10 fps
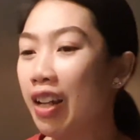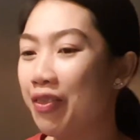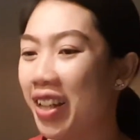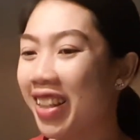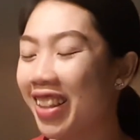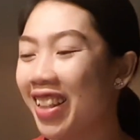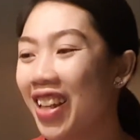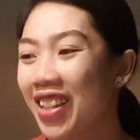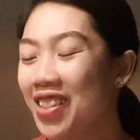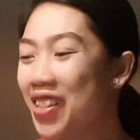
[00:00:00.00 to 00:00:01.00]
love
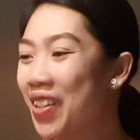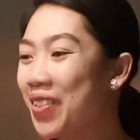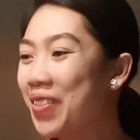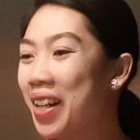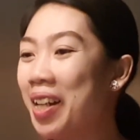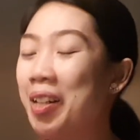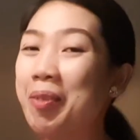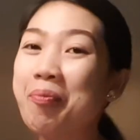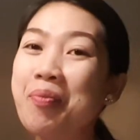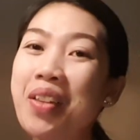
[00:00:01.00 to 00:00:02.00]
it. So,
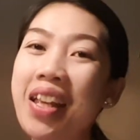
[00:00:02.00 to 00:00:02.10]
uh,